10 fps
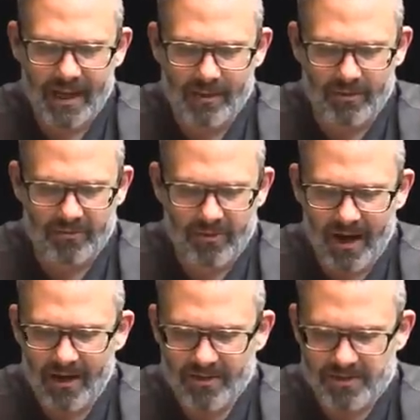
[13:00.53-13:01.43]
Aim and
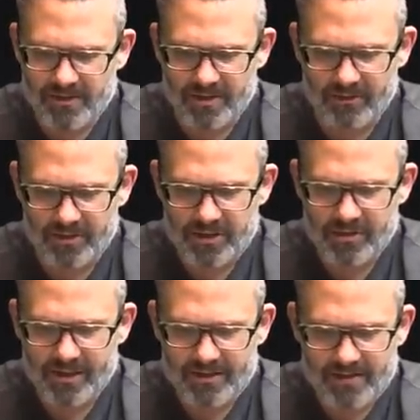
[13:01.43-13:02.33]
fire, so dealing with
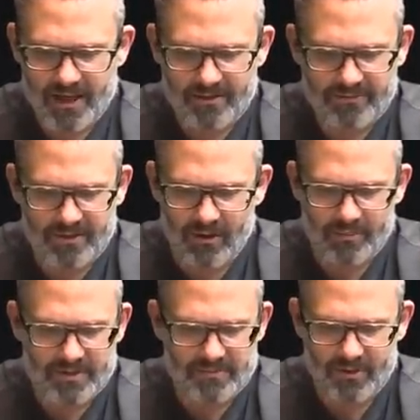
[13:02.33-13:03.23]
shooting and stuff.
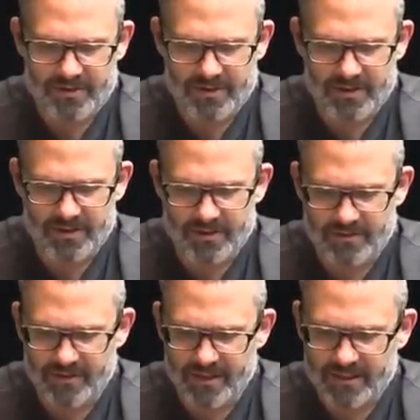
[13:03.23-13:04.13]
Gutrippaz
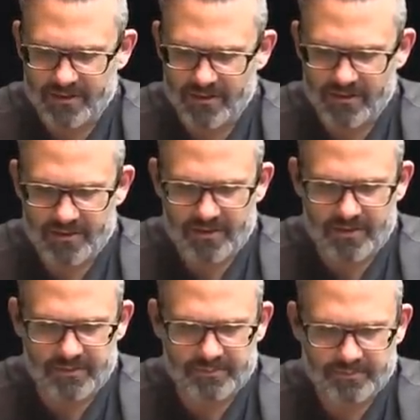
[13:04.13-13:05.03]
versus
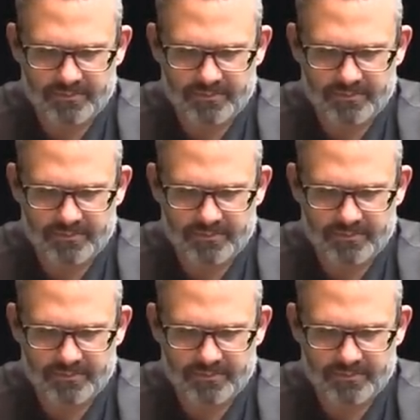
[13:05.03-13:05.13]
Vindictors.